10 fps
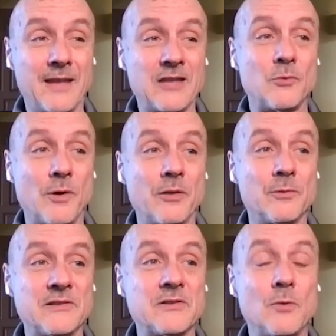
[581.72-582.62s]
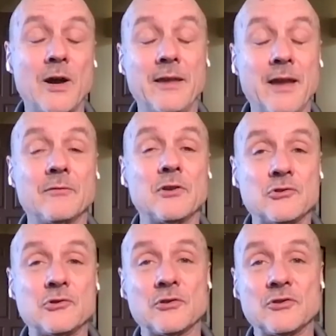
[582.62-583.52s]
that's one of the reasons why the average
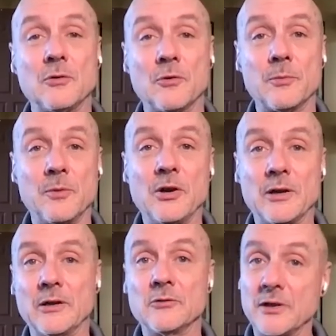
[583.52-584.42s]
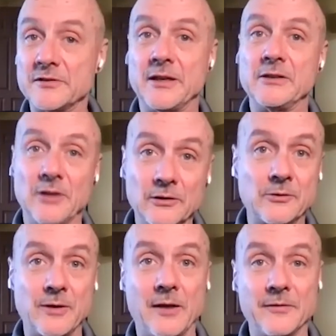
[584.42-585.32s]
church in North America draws an adult
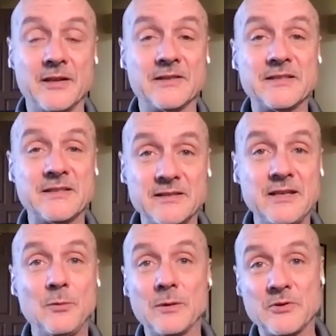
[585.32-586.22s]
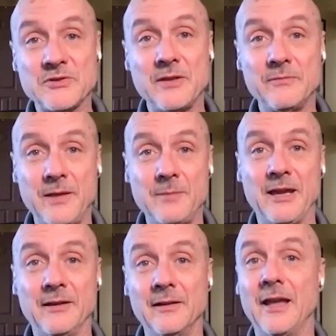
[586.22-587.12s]
crowd that is 61%
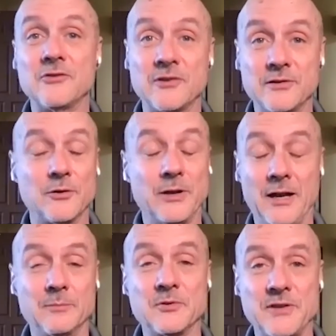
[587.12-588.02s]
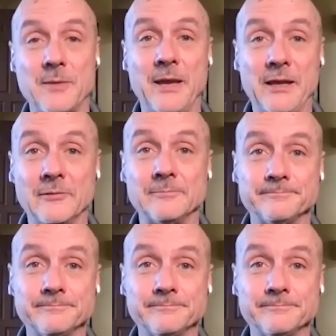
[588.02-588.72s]
female and just 39% male.